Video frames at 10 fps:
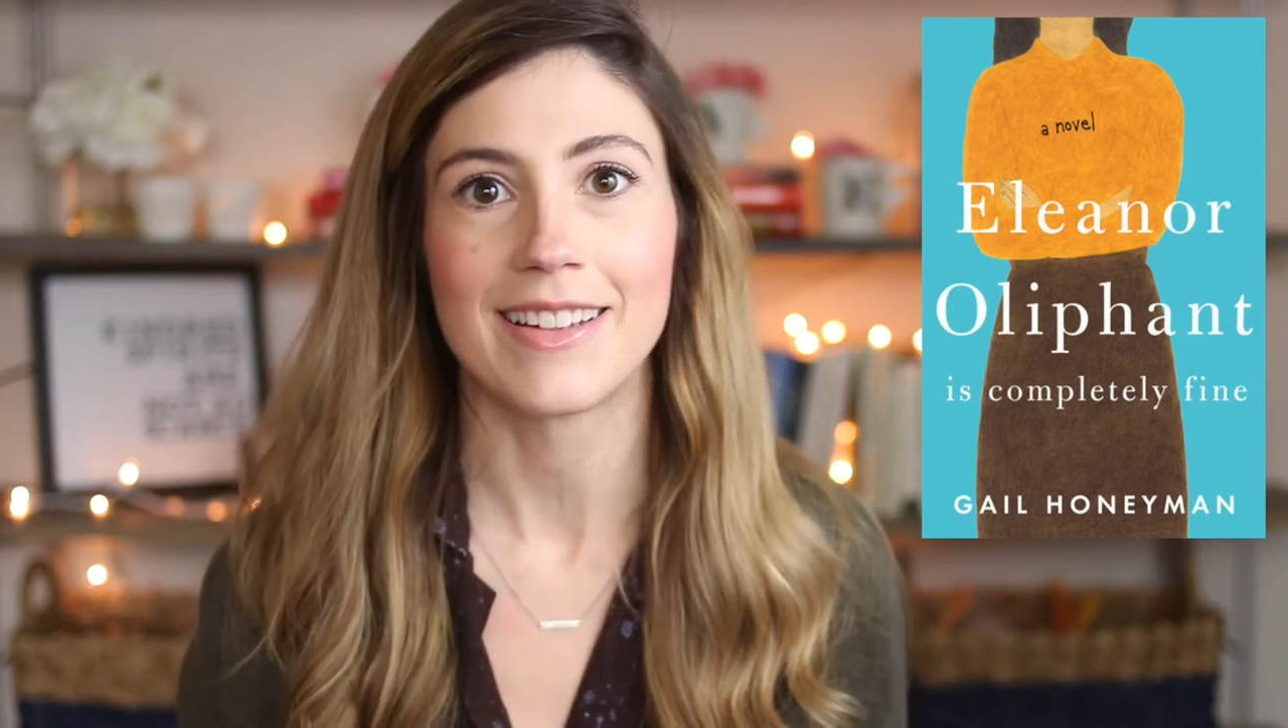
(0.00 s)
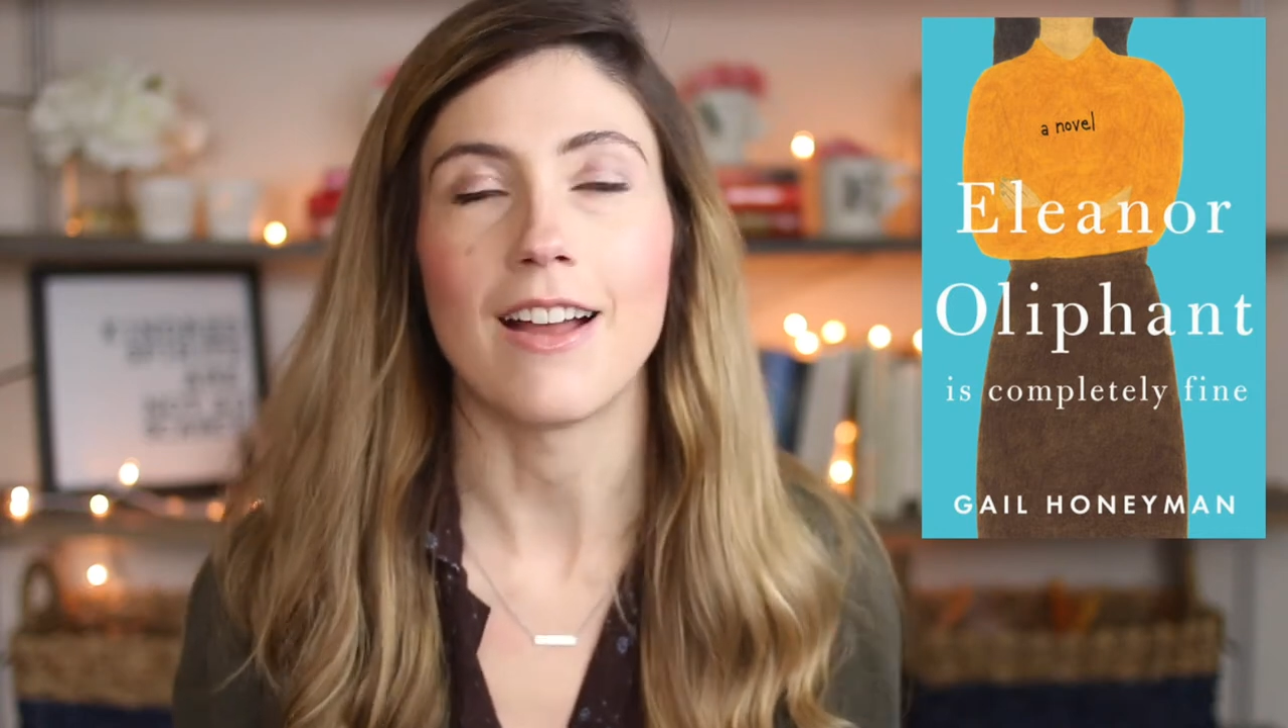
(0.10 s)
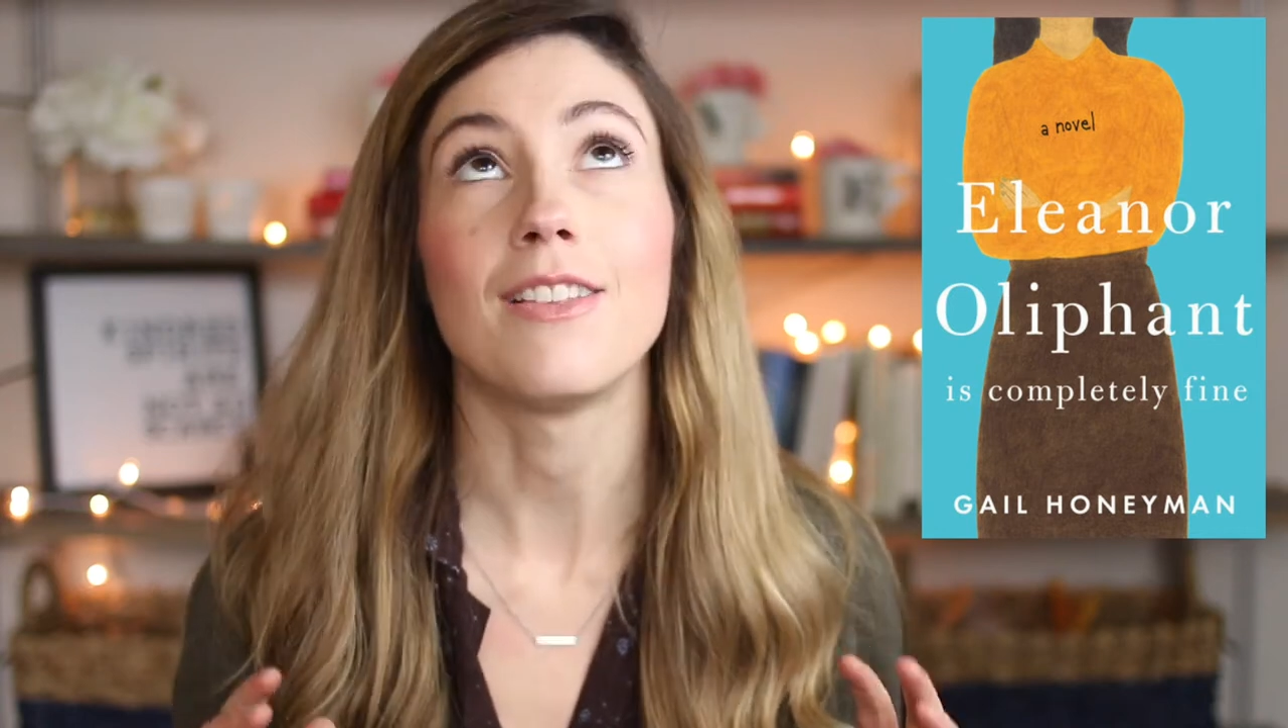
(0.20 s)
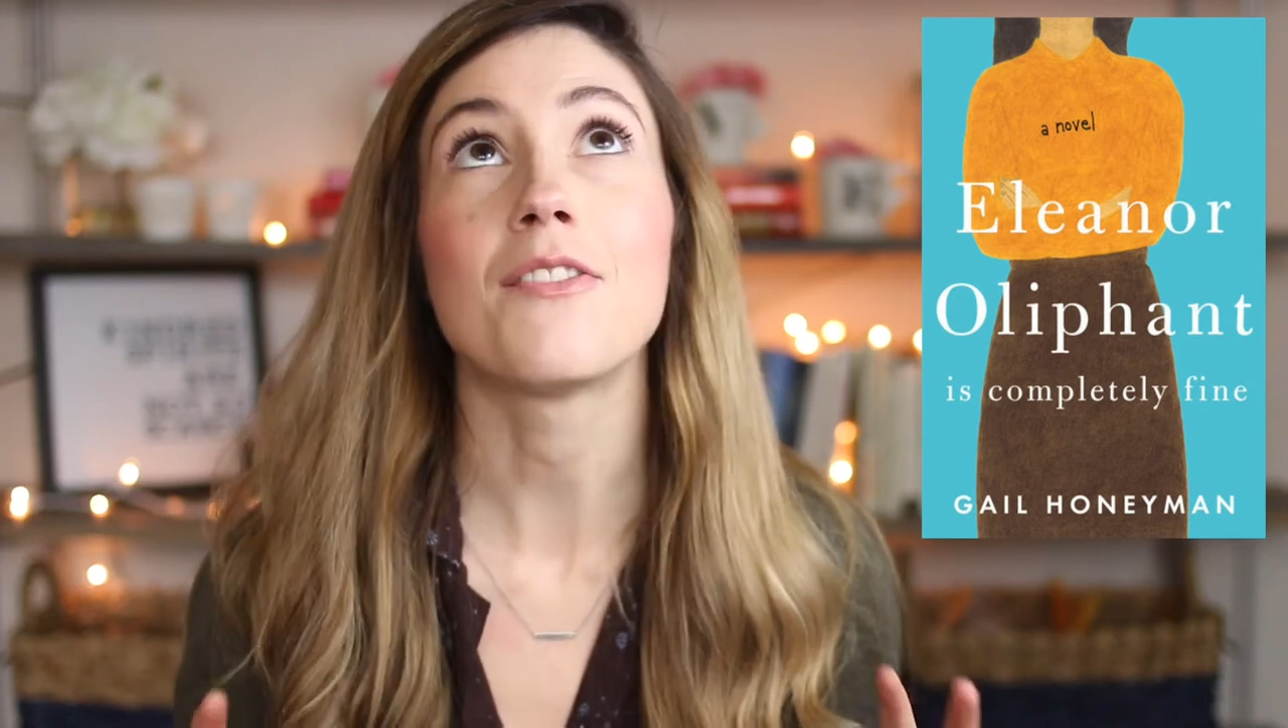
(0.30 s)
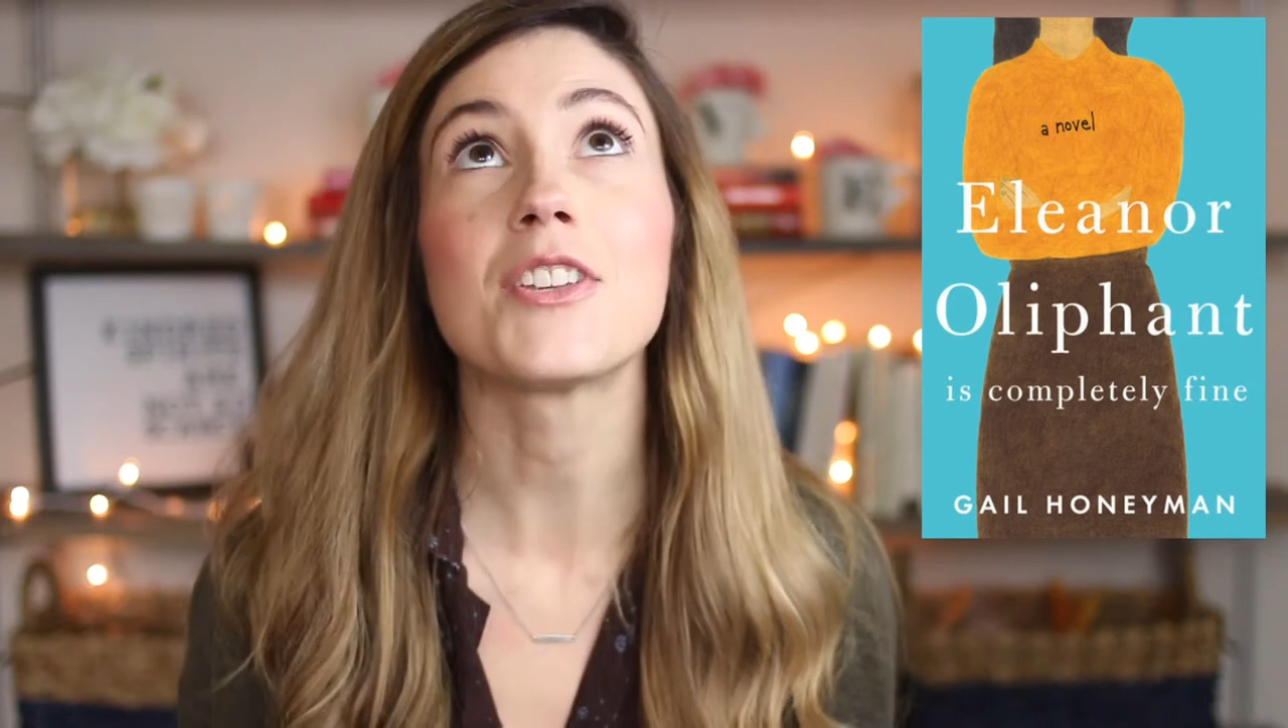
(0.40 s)

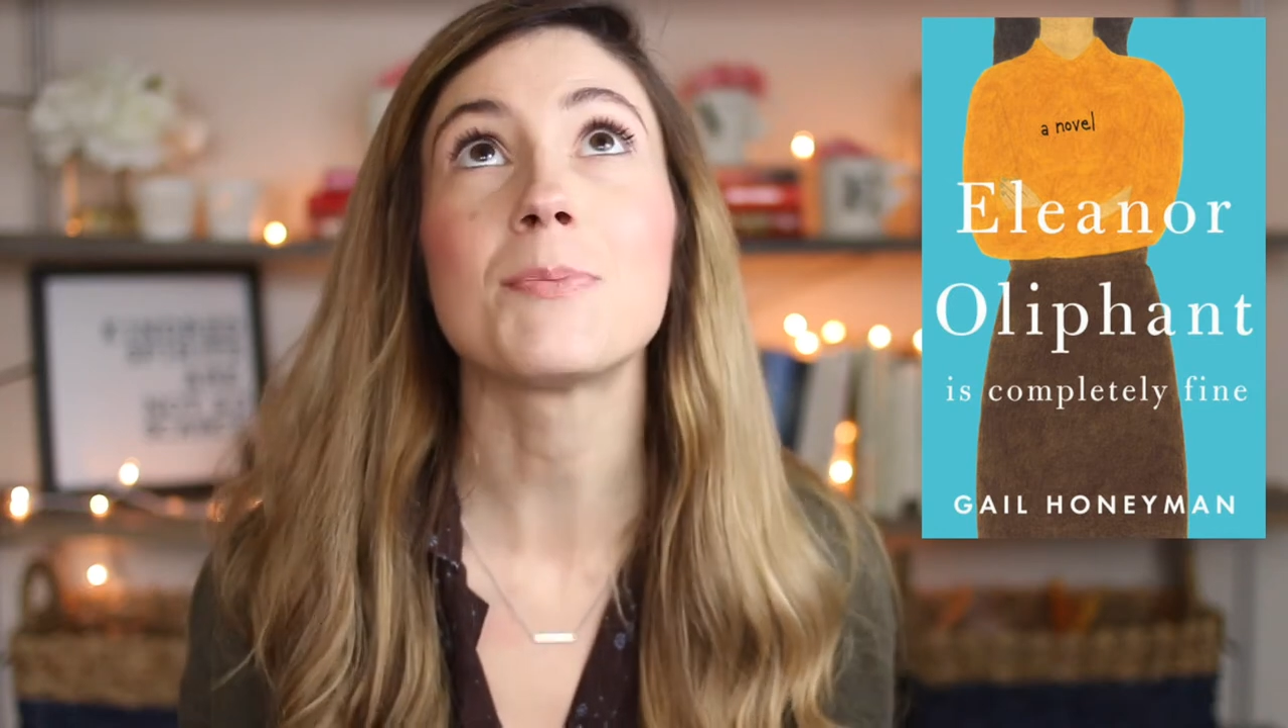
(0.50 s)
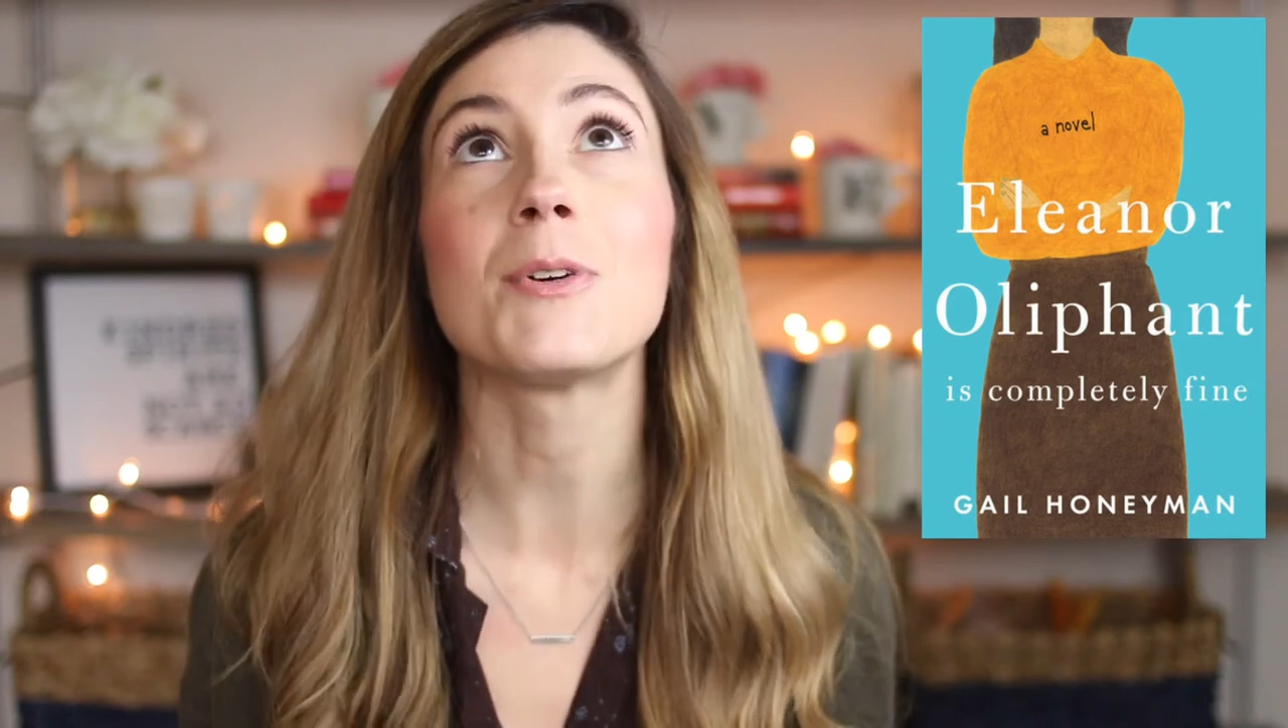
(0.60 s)
I love this